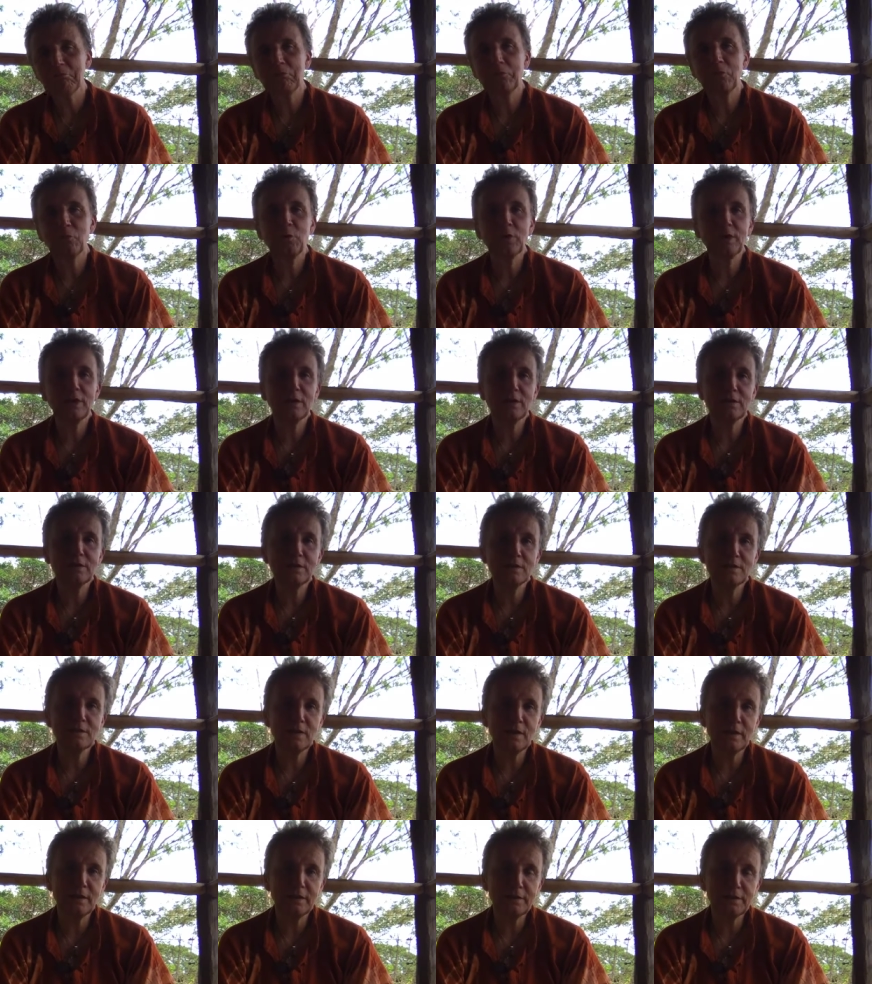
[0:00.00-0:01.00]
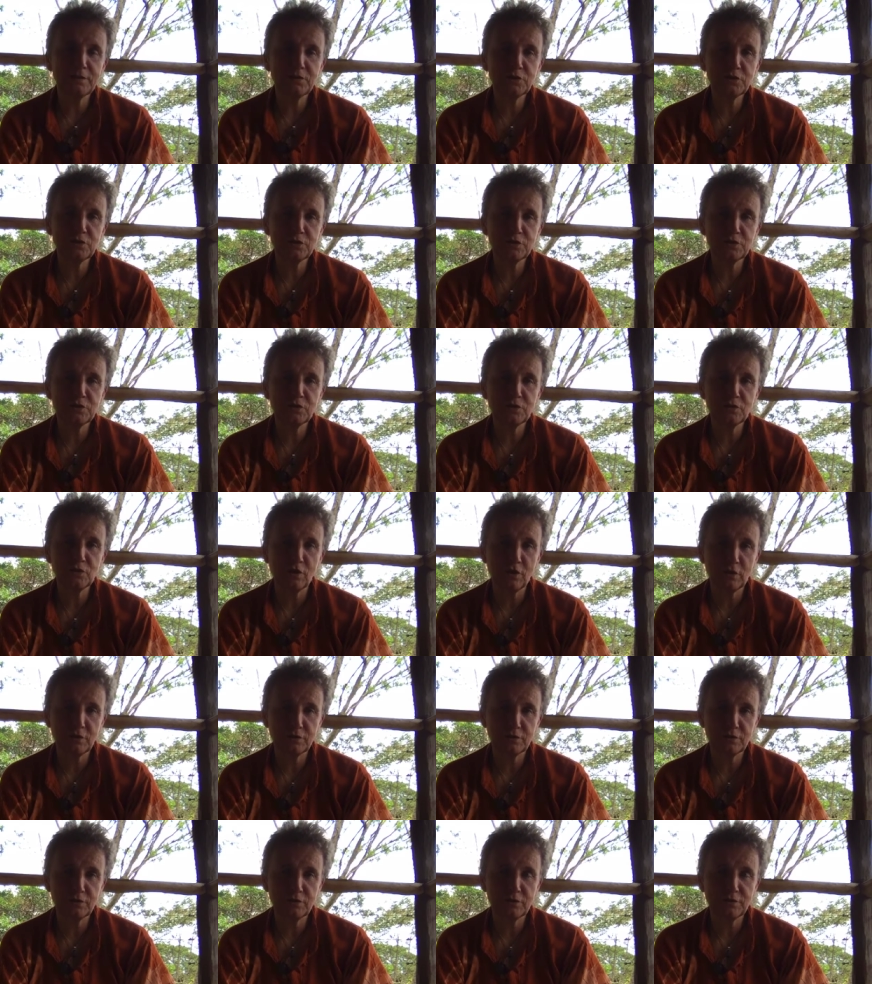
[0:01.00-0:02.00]
we are decided to
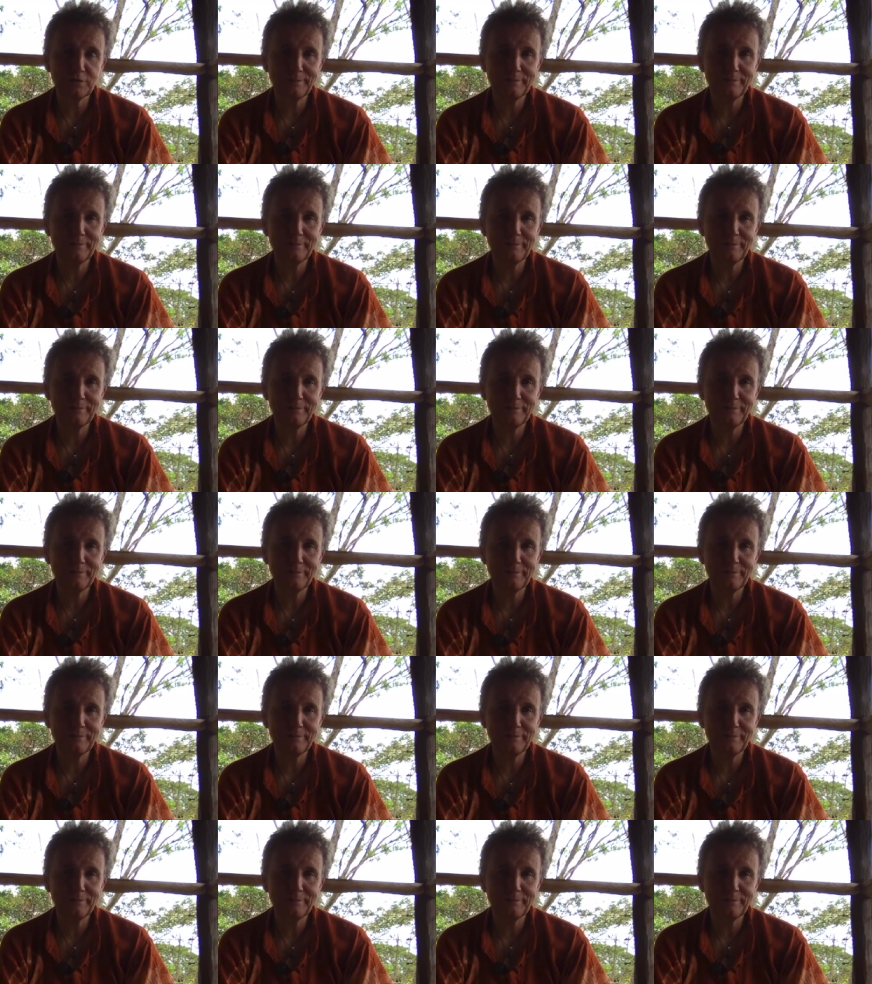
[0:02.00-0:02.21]
start.